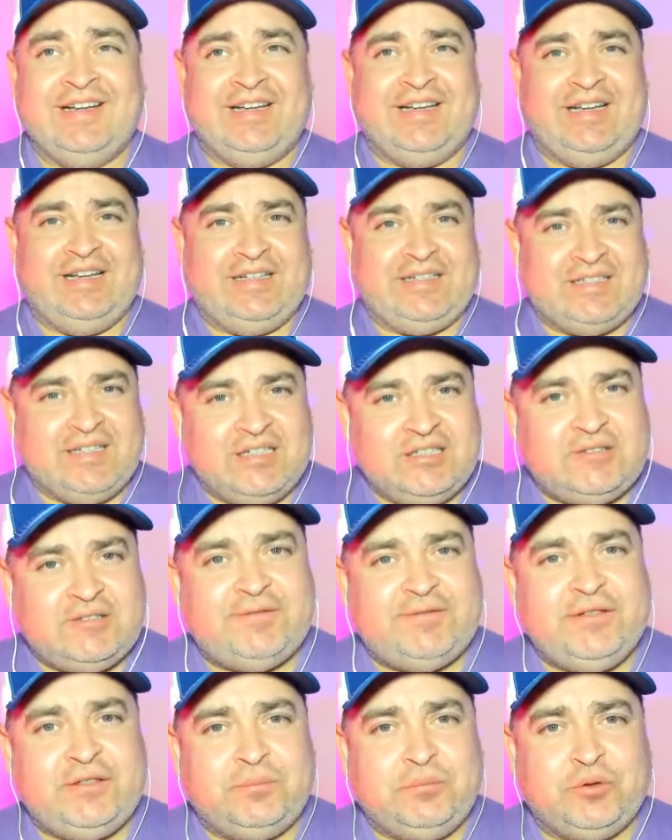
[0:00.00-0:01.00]
It does
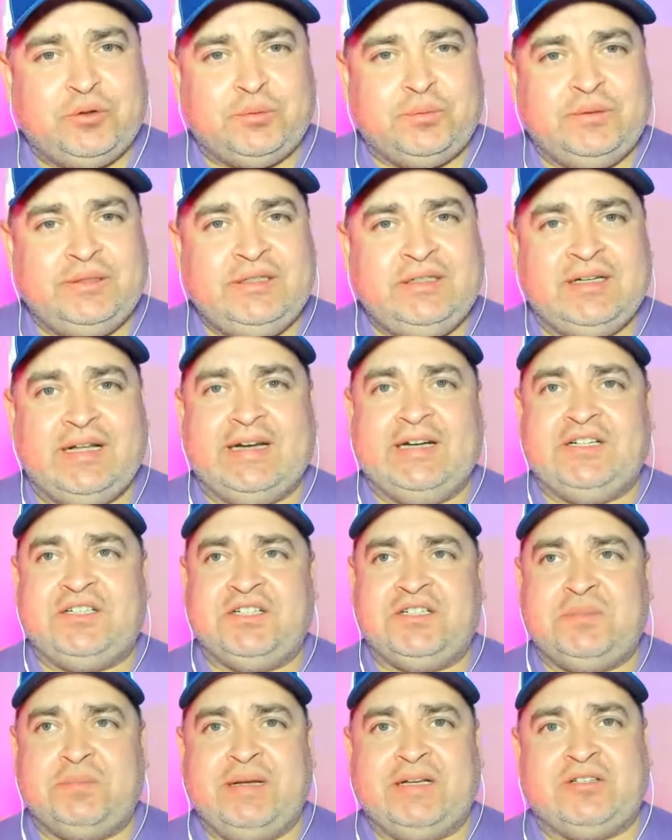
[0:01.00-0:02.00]
feel more real. And it
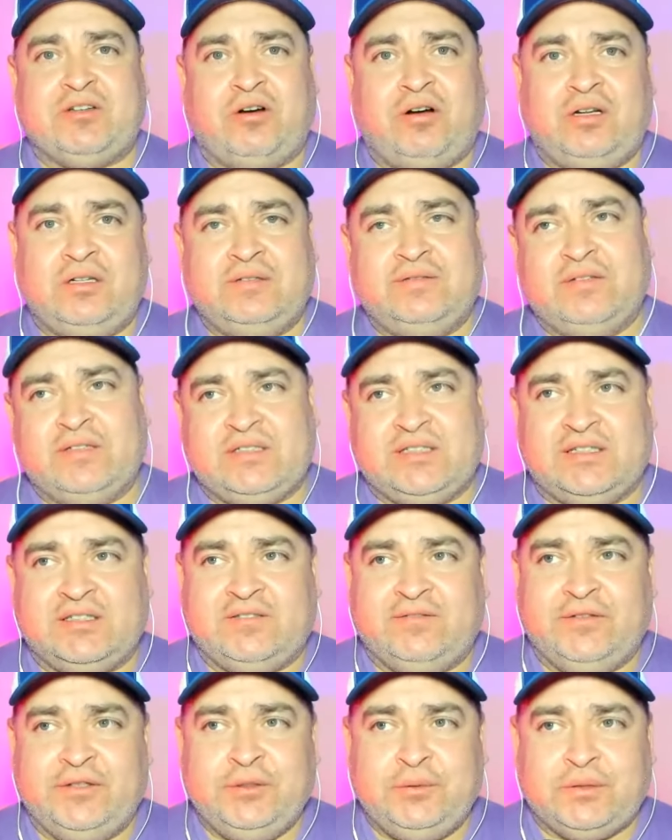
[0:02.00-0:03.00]
just makes all of us
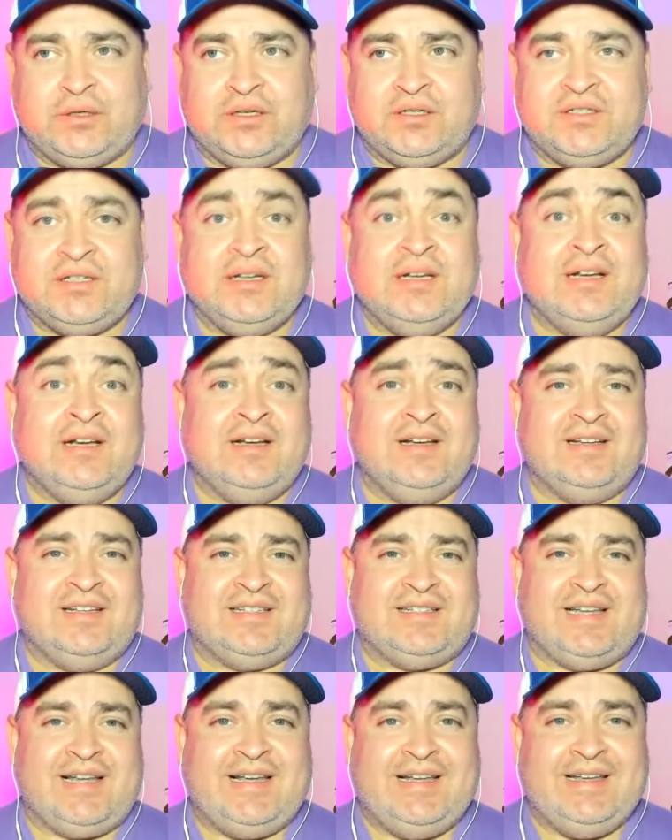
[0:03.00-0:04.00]
as viewers
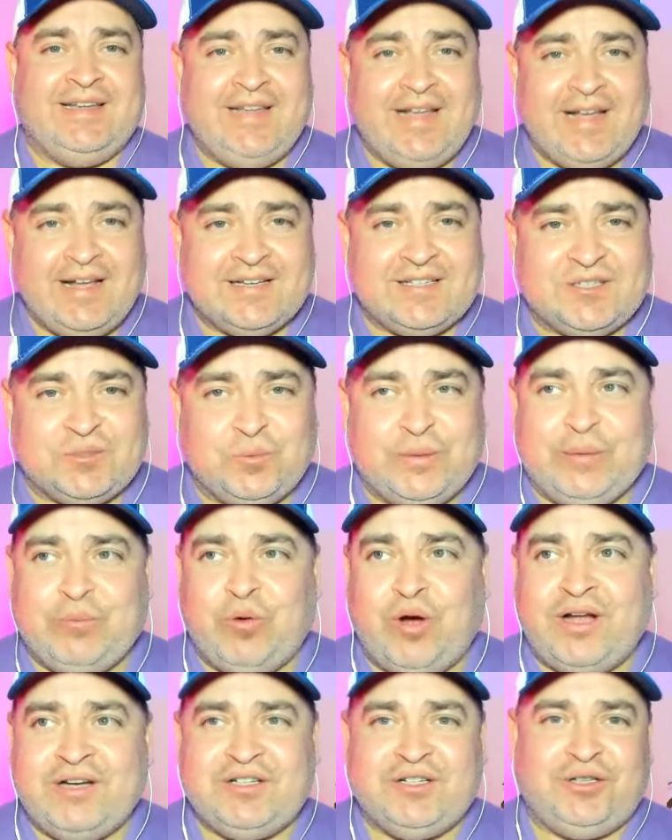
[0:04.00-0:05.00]
say, yes, we
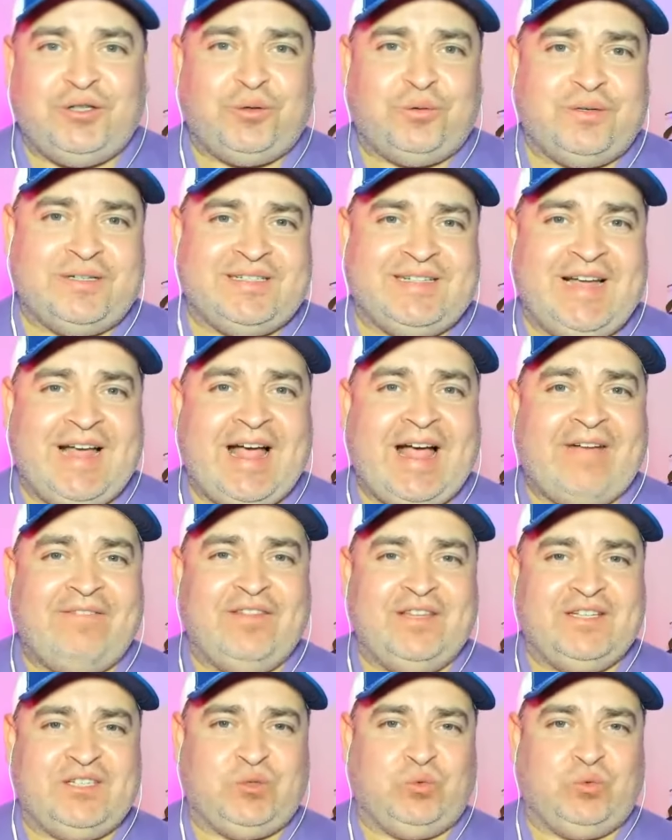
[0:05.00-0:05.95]
want Dolores to have this